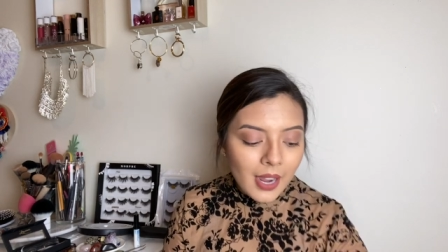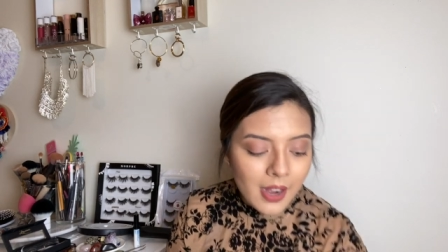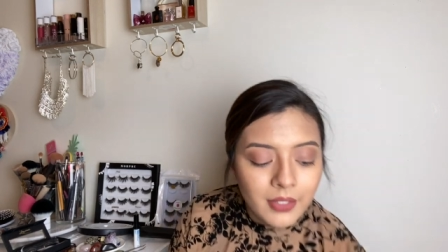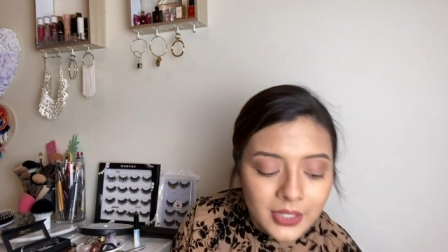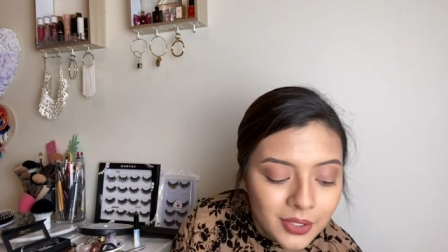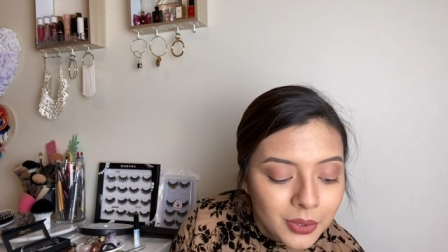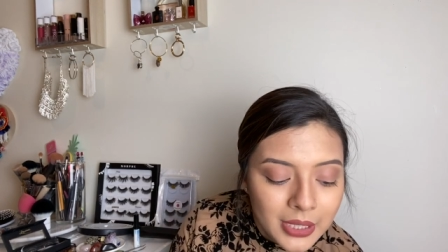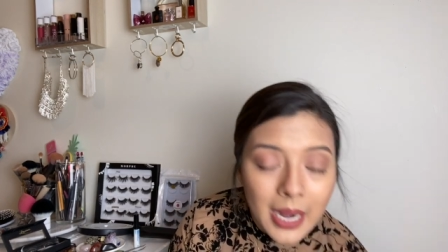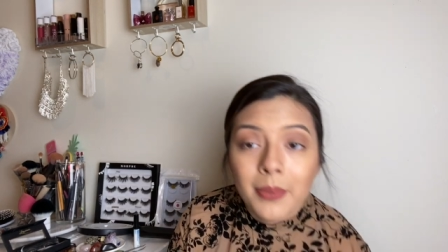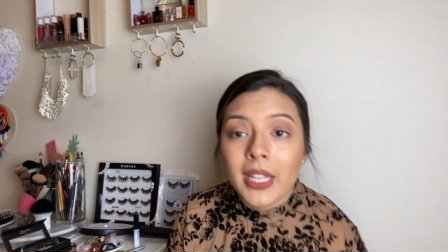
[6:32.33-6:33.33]
every single
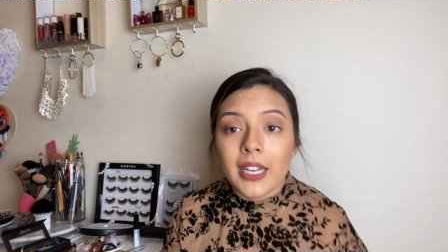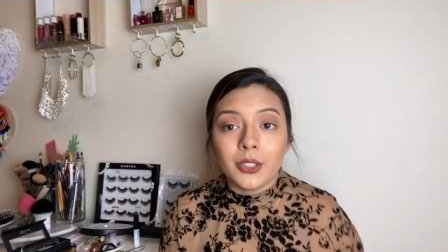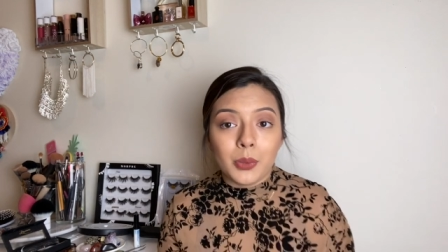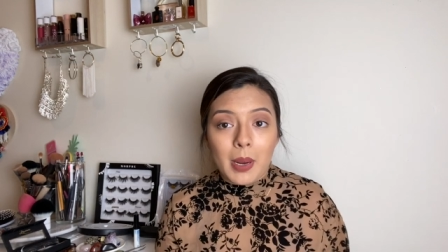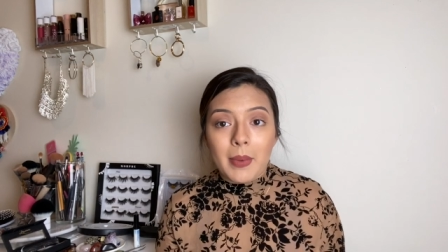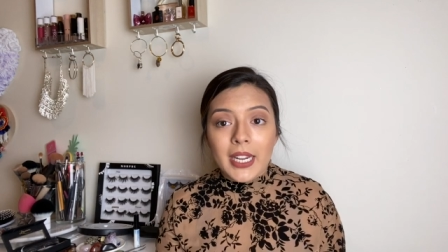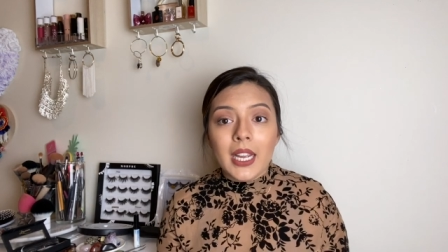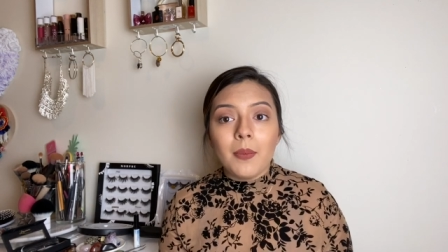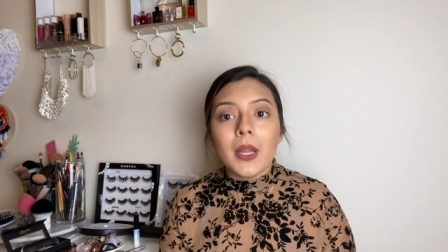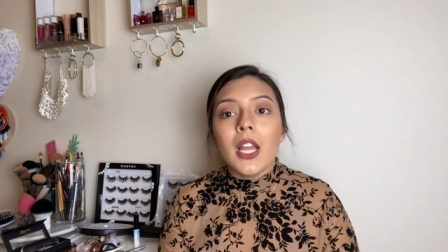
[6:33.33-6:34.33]
time that I do my
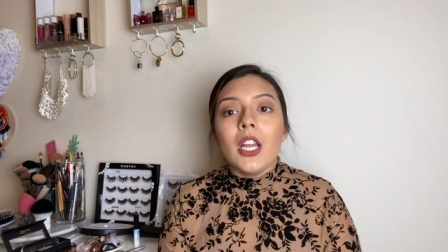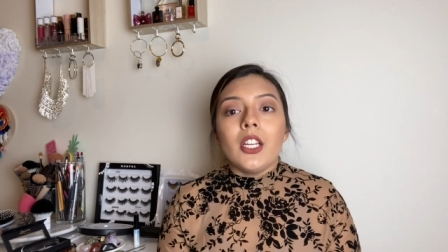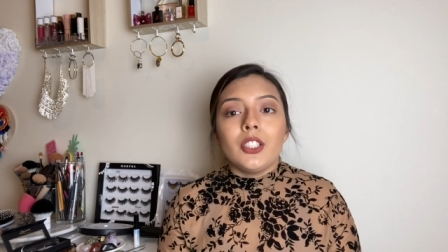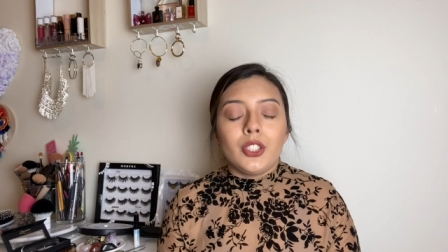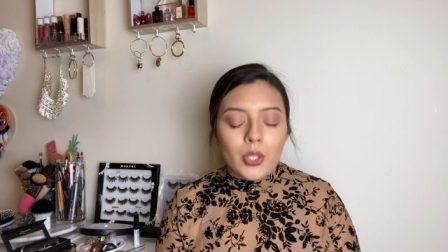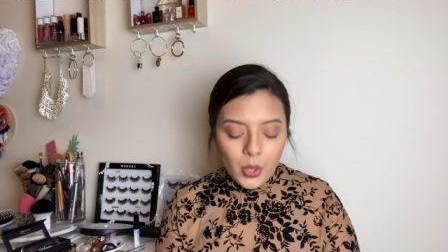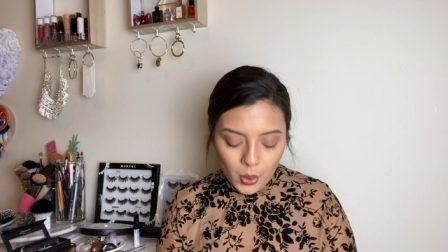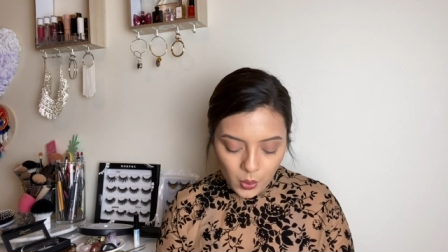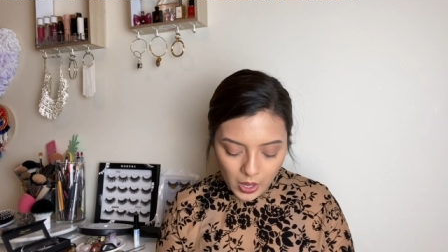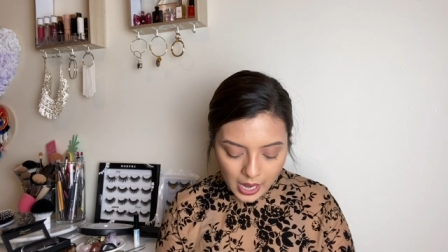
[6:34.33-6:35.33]
makeup.
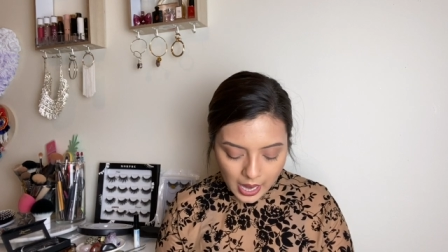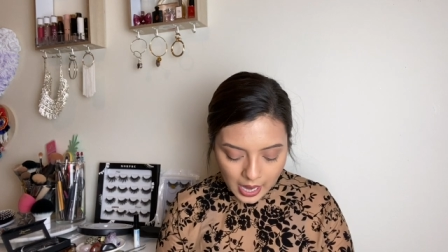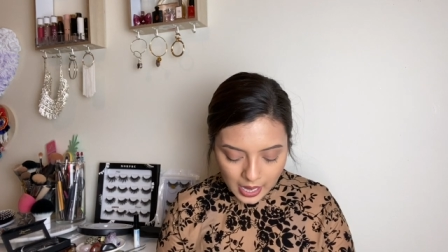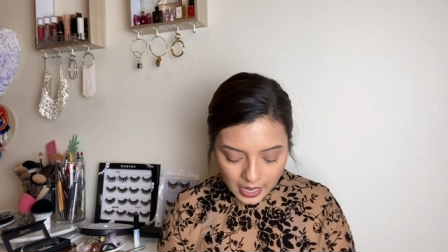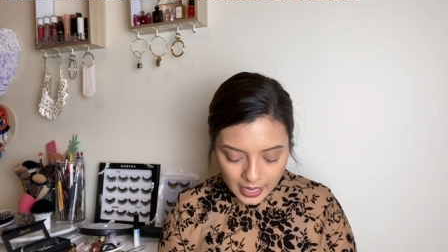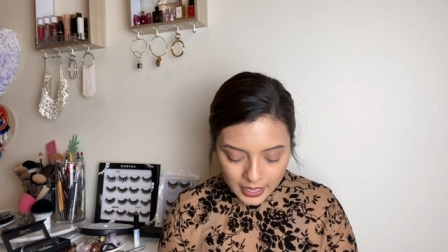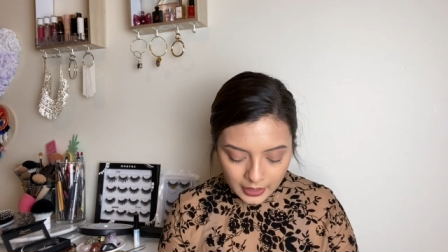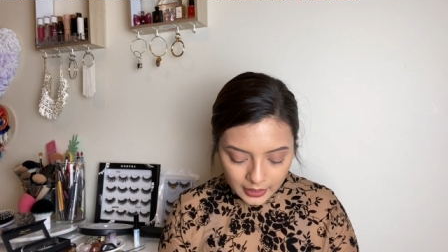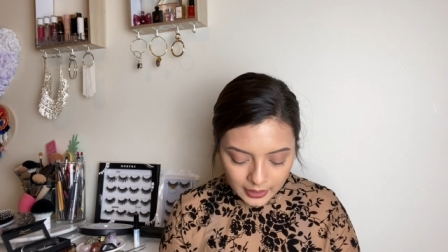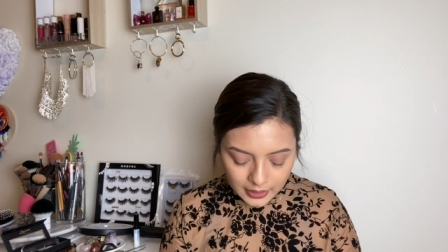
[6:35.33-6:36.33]
So
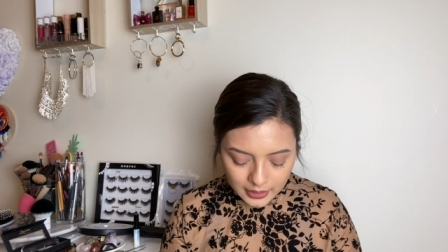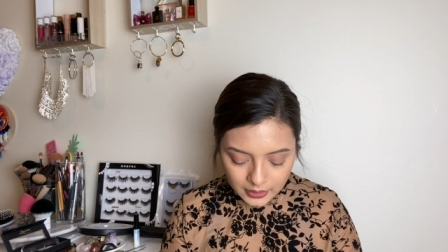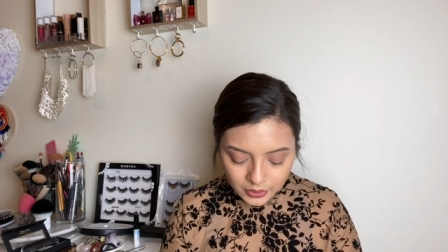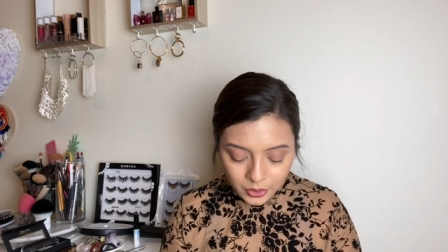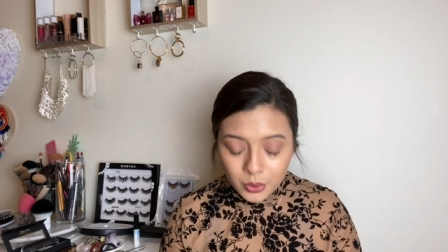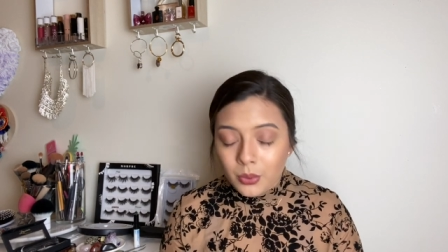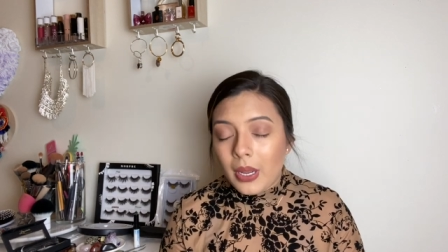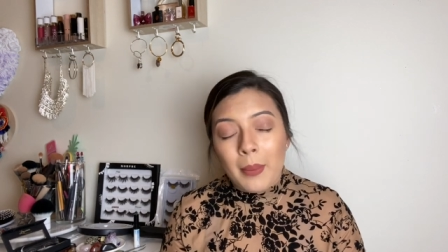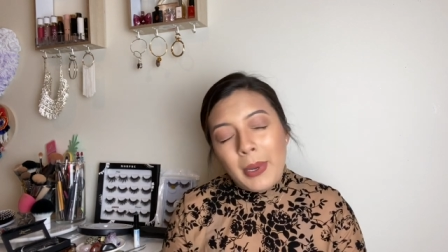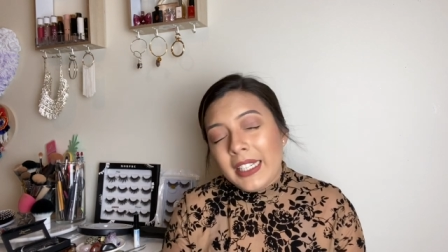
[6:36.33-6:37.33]
I do,
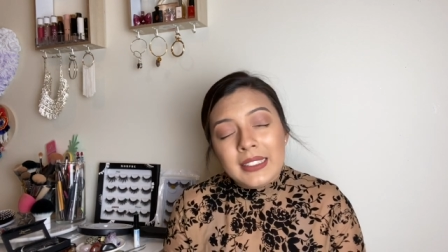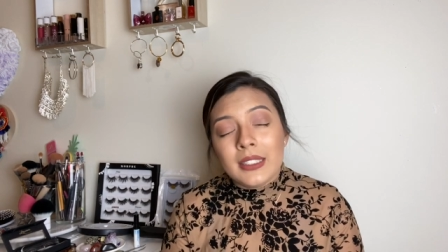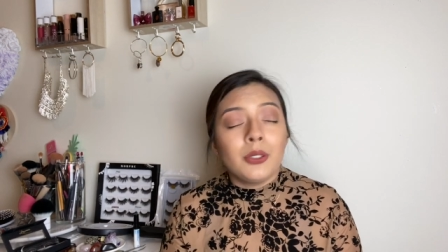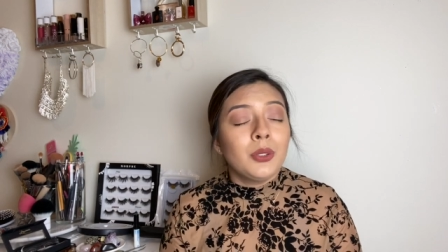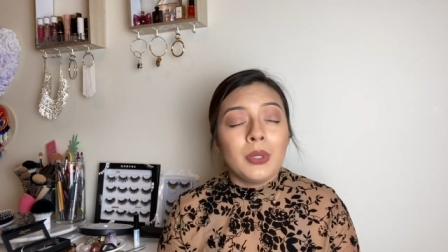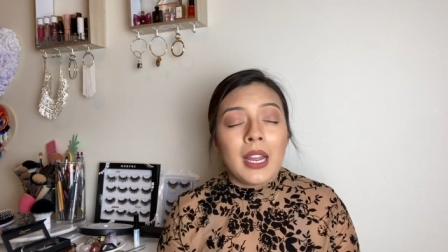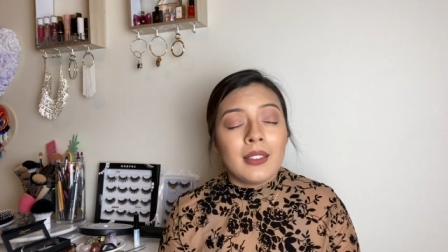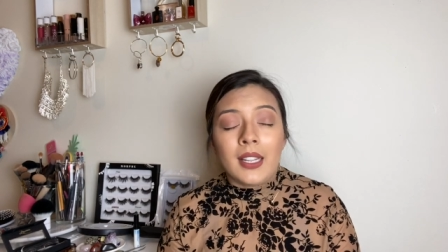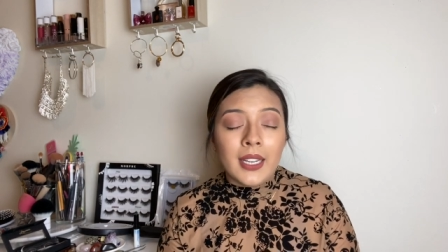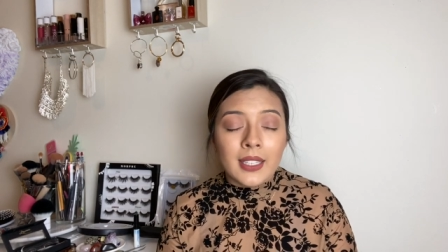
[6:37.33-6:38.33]
but I still do
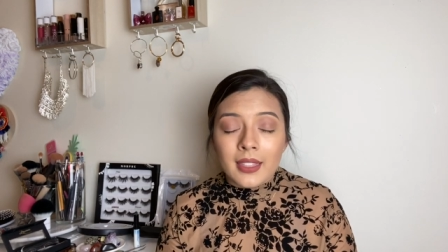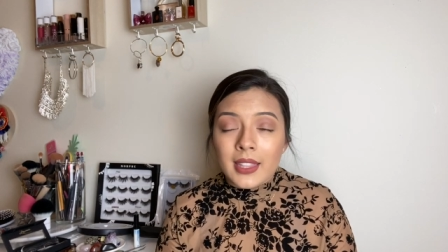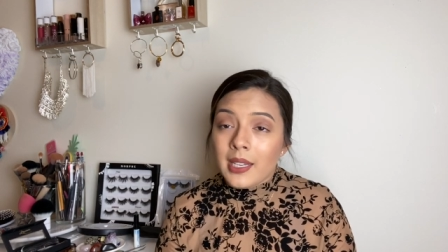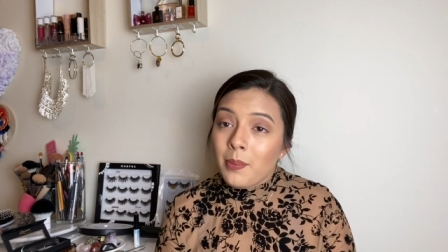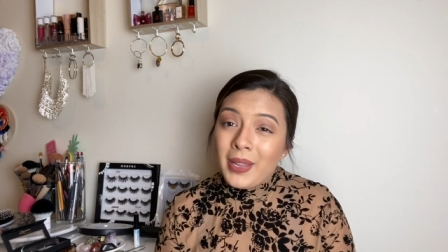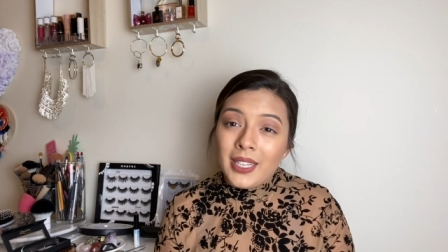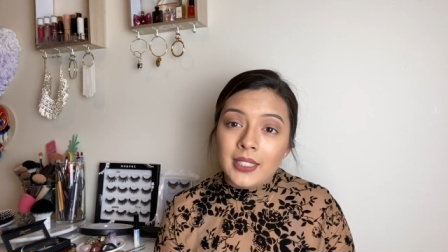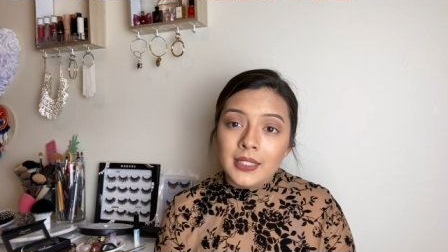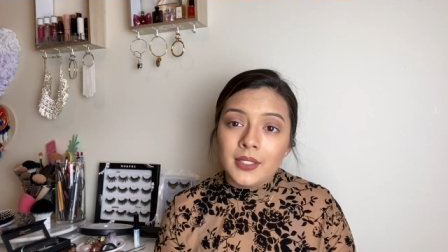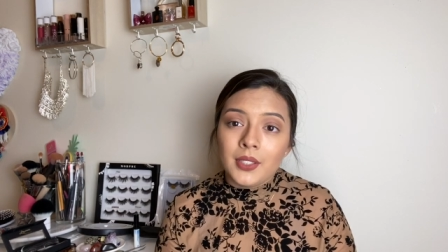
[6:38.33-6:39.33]
not like thick
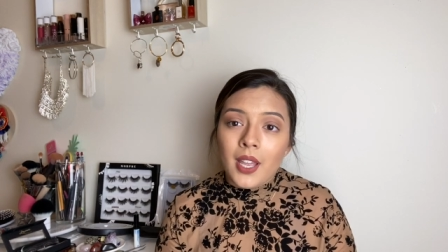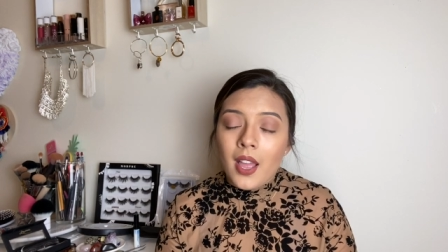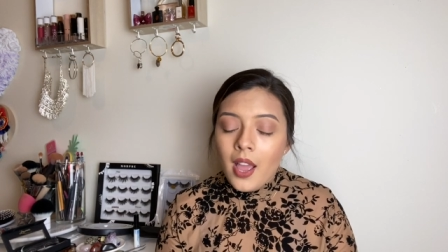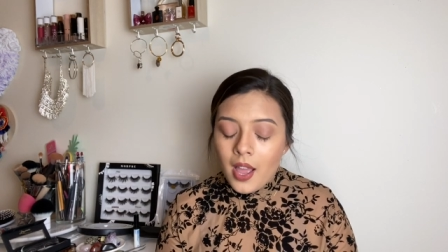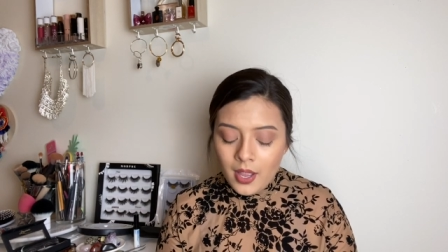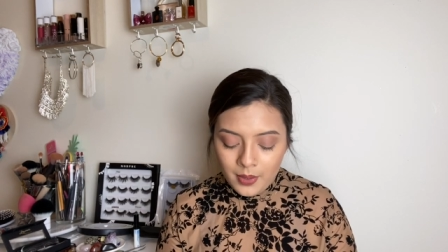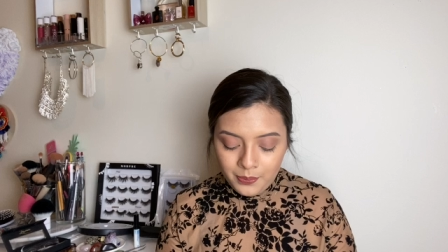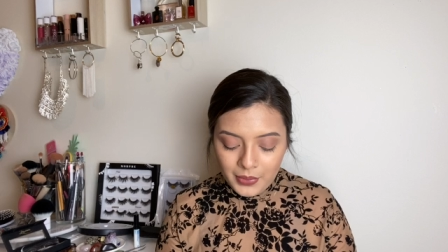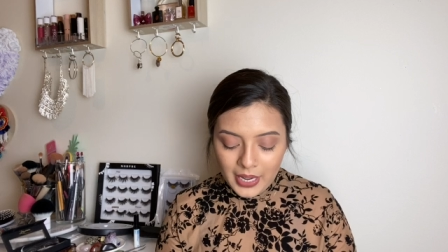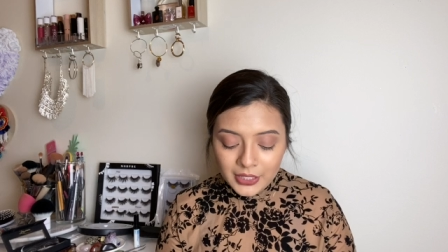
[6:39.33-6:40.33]
bands.
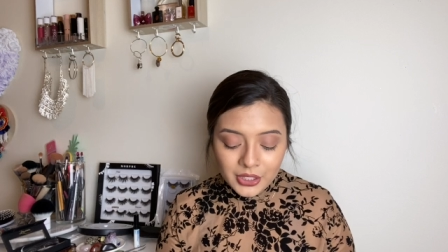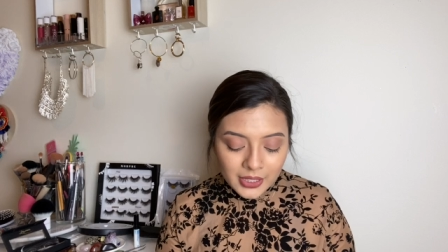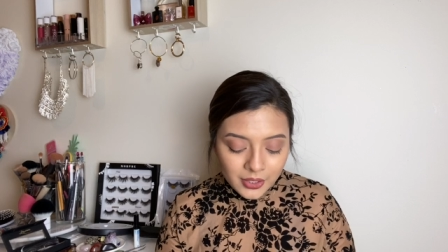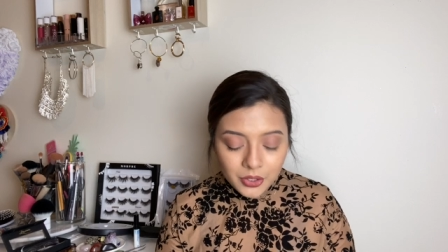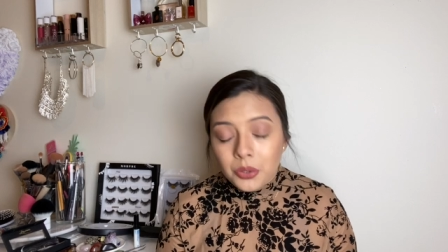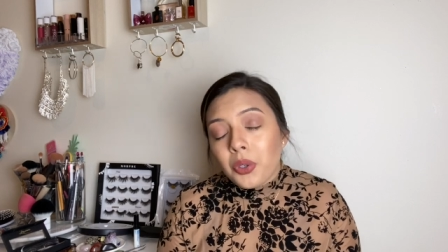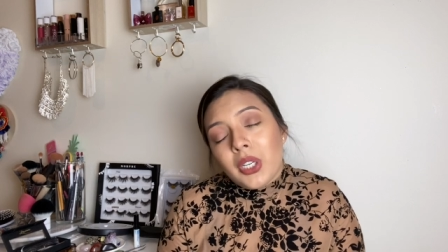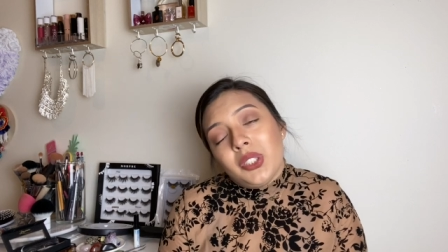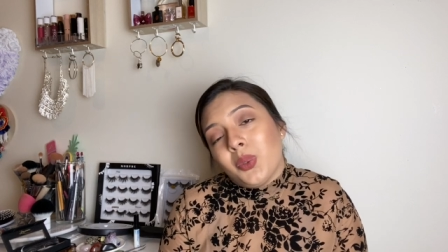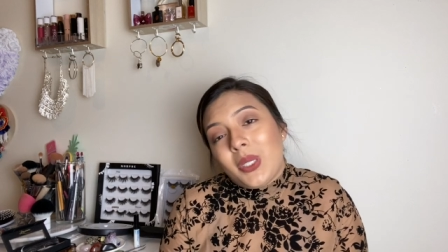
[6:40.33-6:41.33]
Um, I just think they're too
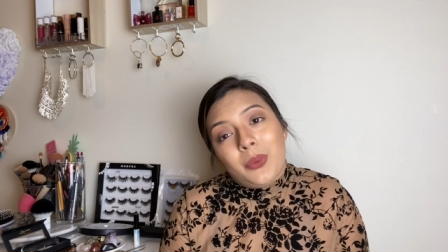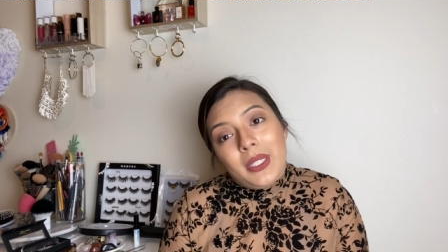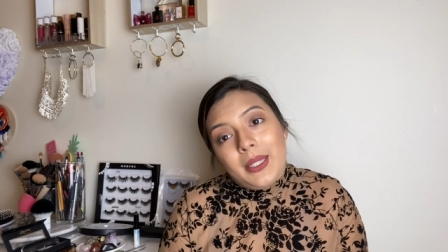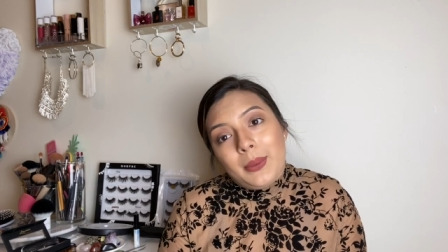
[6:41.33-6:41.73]
hard to work with.